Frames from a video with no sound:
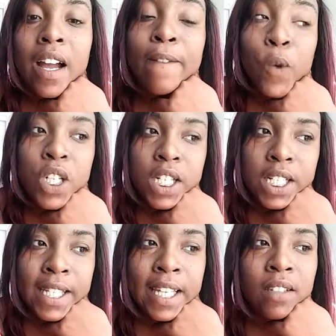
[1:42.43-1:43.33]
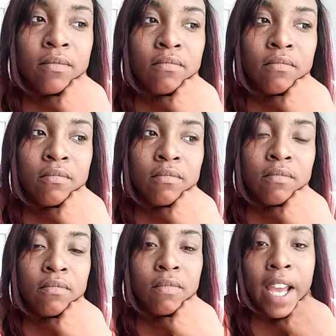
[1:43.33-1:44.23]
Unfortunately,
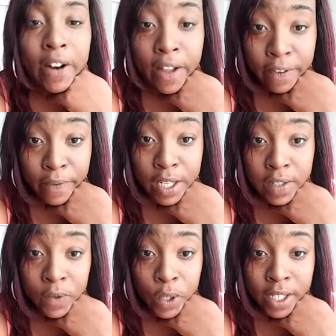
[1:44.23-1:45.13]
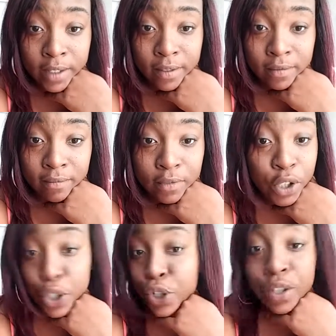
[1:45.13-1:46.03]
I don't have the funds for it
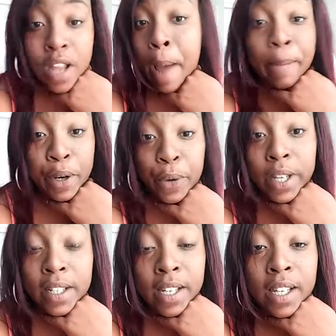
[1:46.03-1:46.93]
to just up and do it.